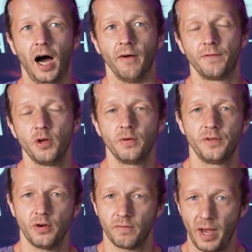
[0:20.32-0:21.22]
a few
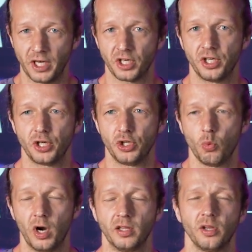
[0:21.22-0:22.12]
of you have mentioned
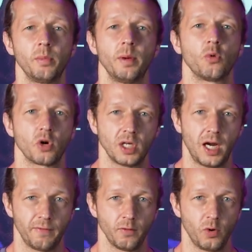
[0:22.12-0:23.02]
you want a little bit more
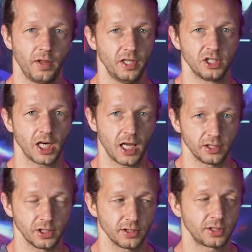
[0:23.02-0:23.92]
time for one of these
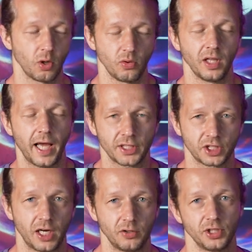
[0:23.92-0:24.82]
challenges. So the
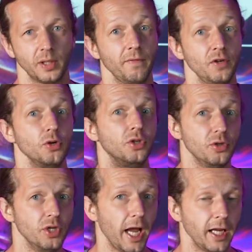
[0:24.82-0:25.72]
last challenge, I'm giving you
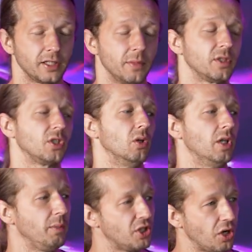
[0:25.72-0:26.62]
two days. So
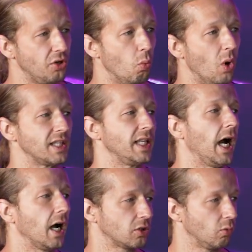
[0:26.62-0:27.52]
let me show you what
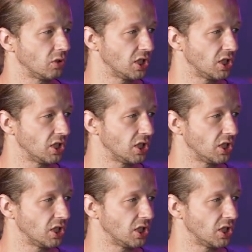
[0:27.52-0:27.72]
the actual